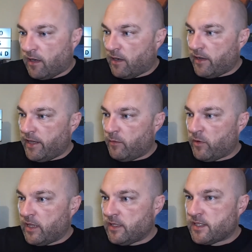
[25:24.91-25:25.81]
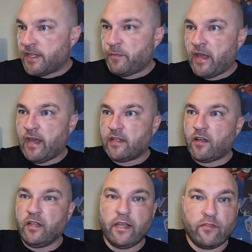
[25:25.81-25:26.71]
I will skip ahead.
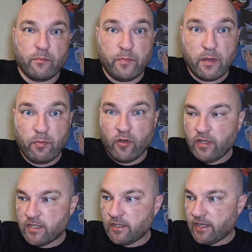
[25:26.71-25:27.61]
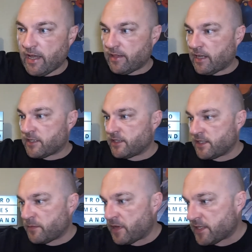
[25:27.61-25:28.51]
I'll leave the big pile till the end, actually,
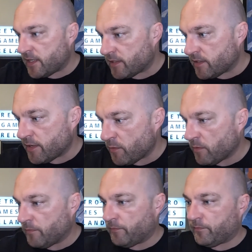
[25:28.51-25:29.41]
is the best thing to do.